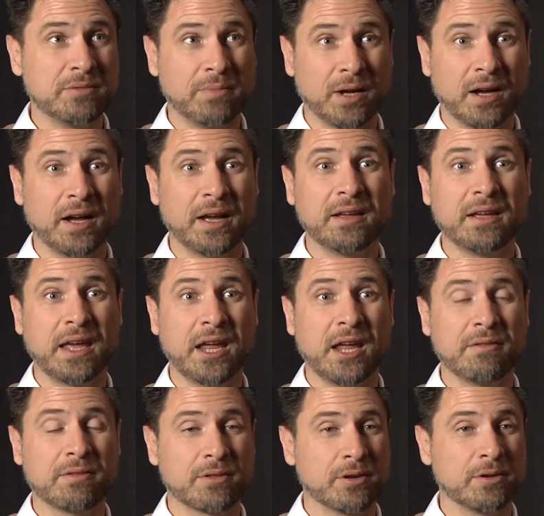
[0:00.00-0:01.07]
to buy
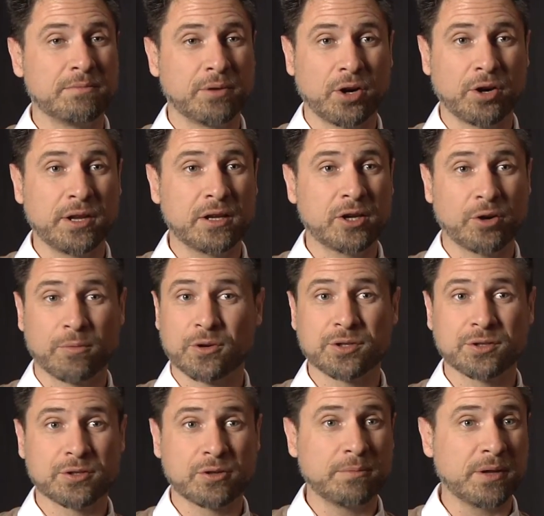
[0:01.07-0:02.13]
a third-party
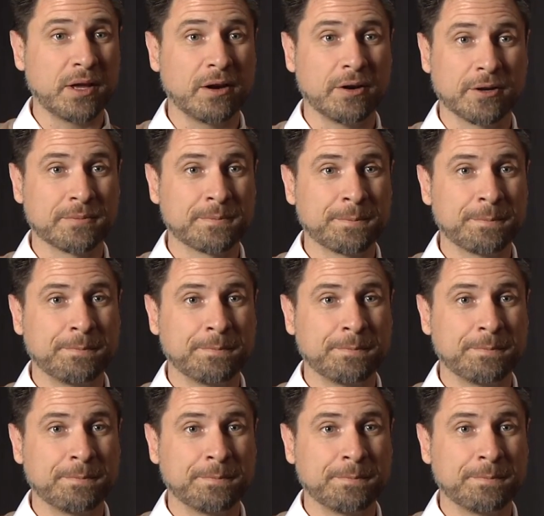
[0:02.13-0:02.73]
commercial script editor.